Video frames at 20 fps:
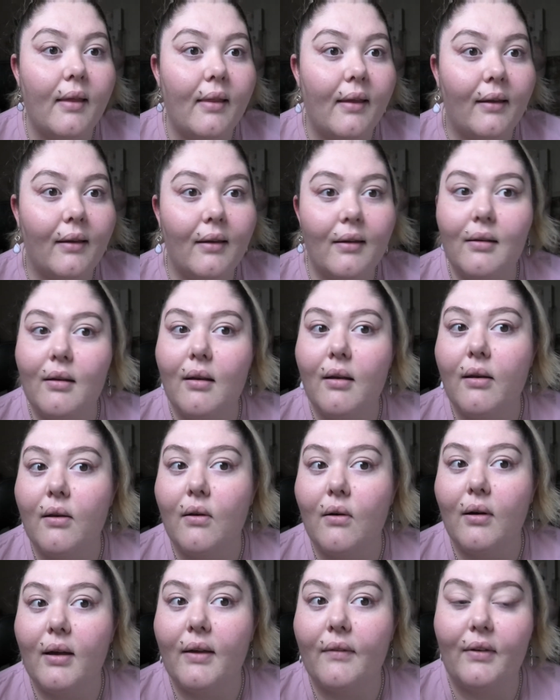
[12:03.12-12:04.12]
like
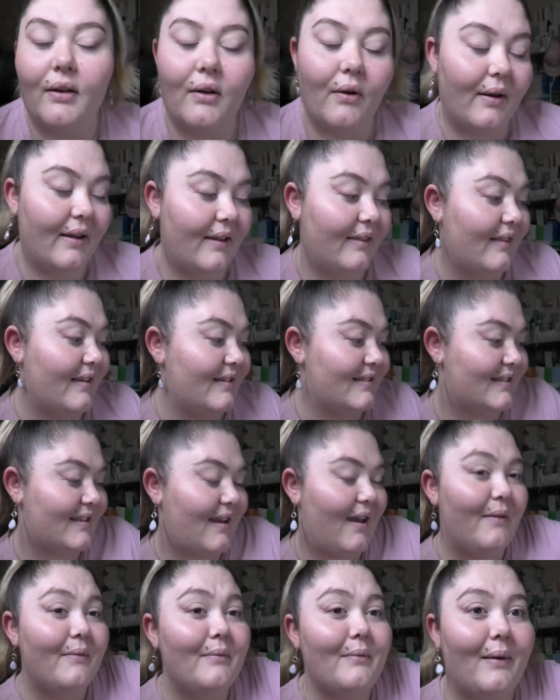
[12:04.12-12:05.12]
not even going the
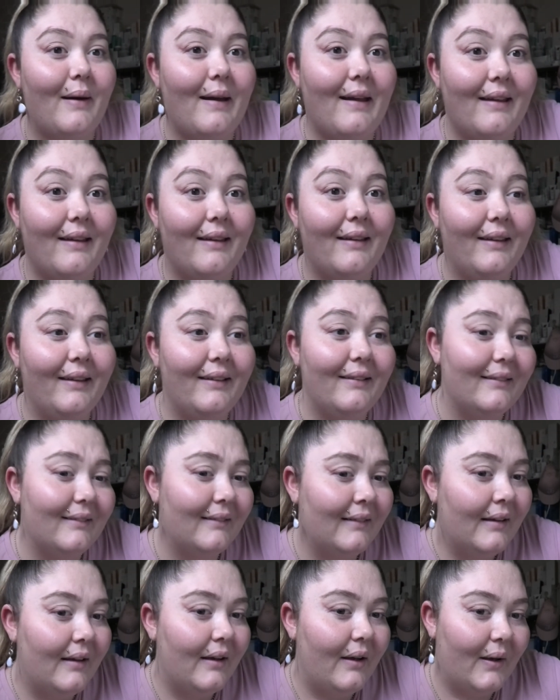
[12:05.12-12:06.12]
same way.
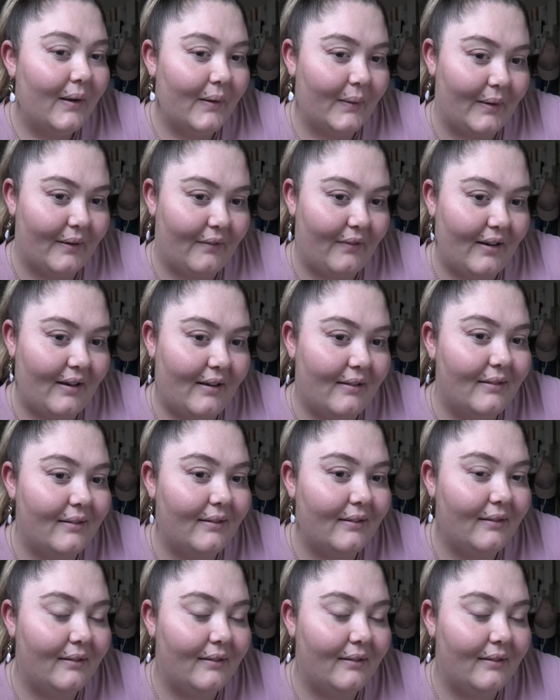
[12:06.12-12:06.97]
What have I done?